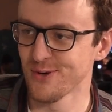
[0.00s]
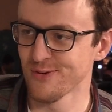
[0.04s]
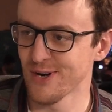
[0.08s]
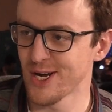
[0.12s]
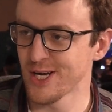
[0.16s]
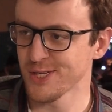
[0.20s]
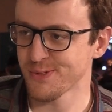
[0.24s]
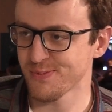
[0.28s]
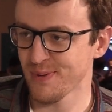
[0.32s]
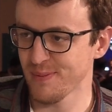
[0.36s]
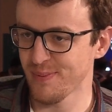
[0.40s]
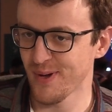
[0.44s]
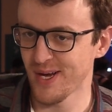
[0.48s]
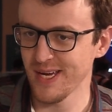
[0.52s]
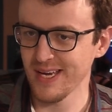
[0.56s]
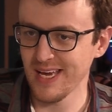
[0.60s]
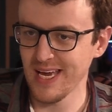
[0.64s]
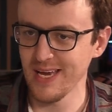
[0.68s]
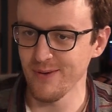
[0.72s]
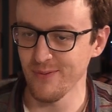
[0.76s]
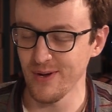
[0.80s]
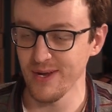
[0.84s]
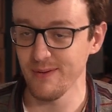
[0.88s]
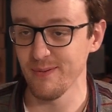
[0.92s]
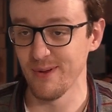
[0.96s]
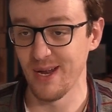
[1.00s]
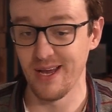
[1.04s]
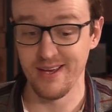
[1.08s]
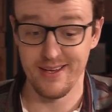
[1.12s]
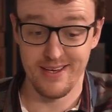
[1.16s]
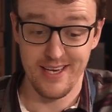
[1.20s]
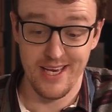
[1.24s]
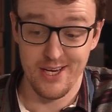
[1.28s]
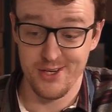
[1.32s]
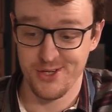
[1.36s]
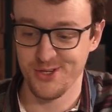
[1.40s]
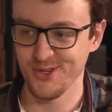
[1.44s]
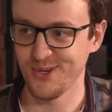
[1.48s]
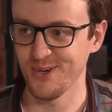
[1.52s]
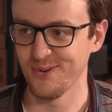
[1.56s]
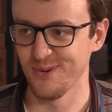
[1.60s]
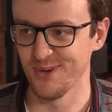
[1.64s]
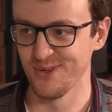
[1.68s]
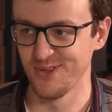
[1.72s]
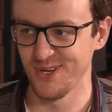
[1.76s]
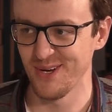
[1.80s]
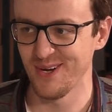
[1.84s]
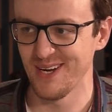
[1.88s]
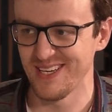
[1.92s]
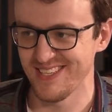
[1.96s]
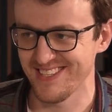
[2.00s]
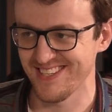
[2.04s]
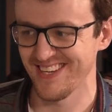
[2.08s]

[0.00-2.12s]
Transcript: Raspberry Pi gateway? We're like, yeah, sure, we'll do it.